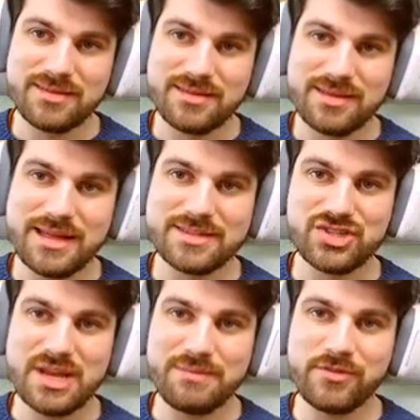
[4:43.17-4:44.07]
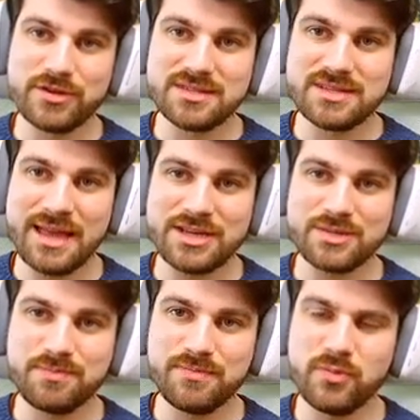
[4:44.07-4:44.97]
That's cheap versus the
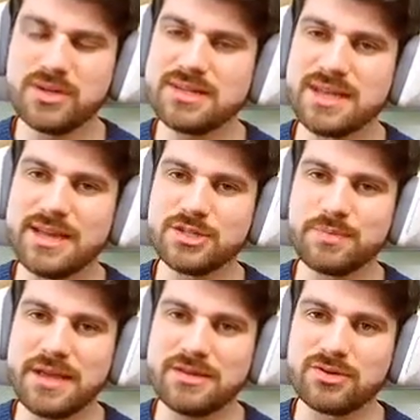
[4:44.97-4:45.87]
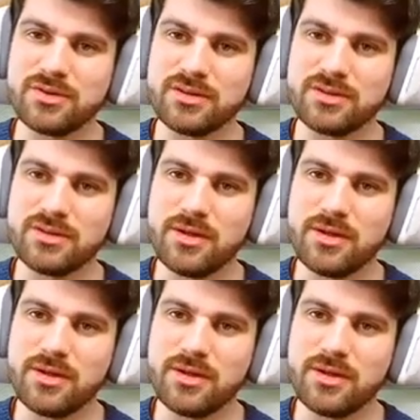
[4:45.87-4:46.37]
what is HP dollar?